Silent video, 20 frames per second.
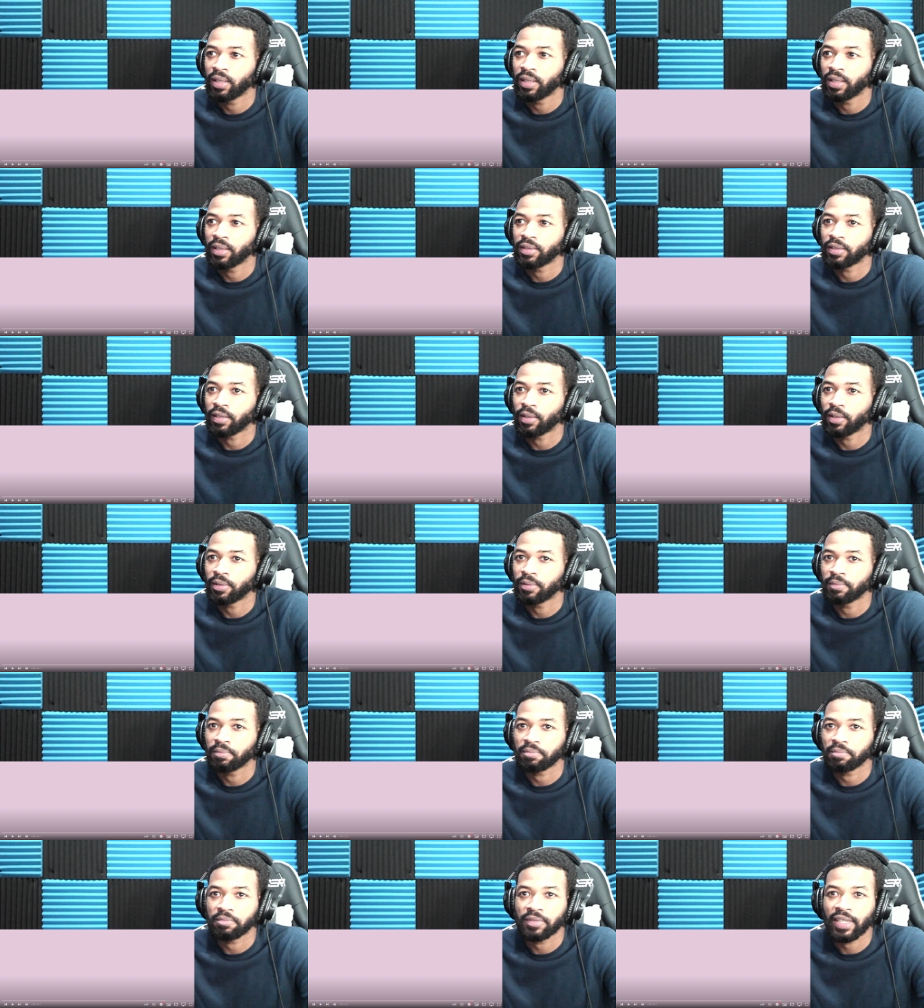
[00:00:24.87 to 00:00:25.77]
So
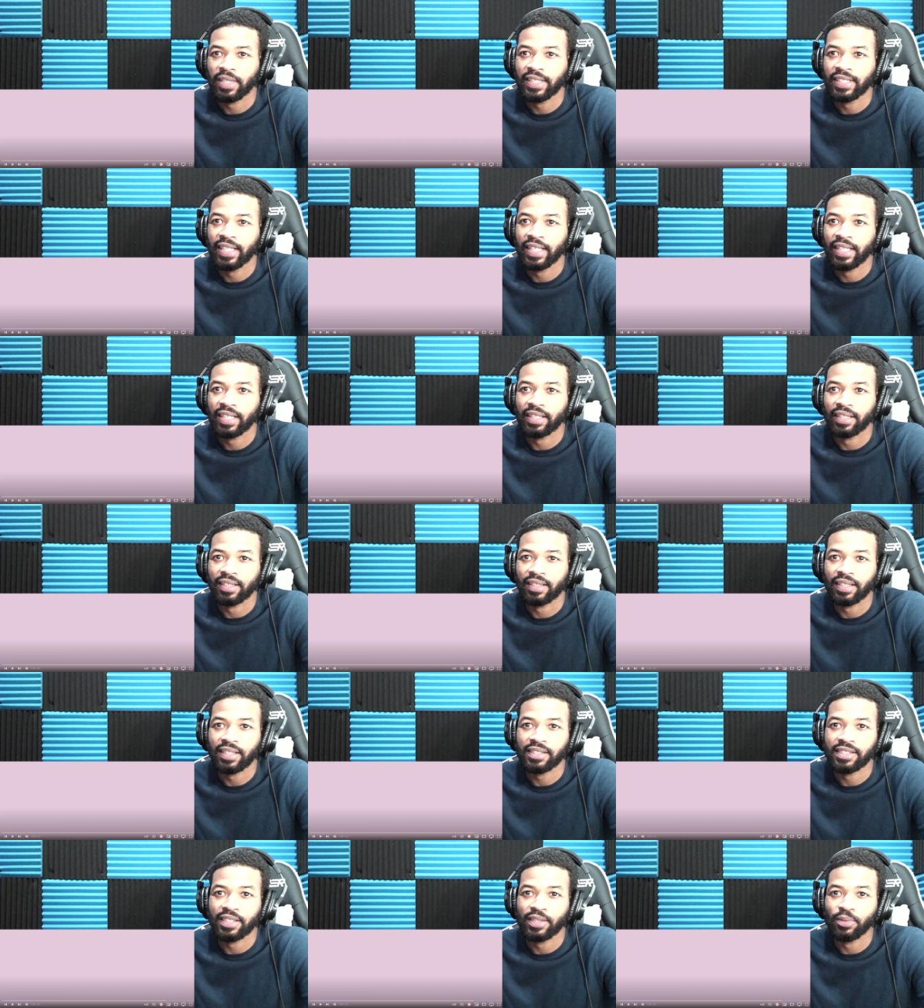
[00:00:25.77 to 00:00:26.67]
let's get it. Let's
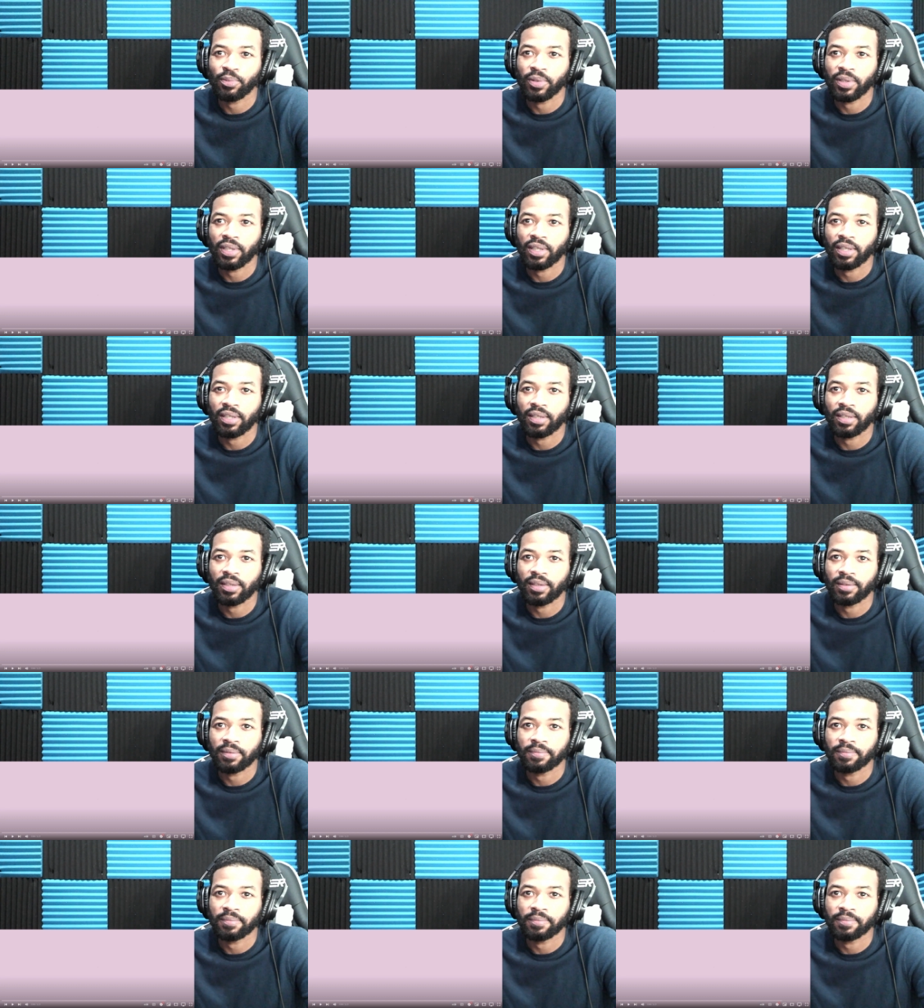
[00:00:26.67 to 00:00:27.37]
see what uh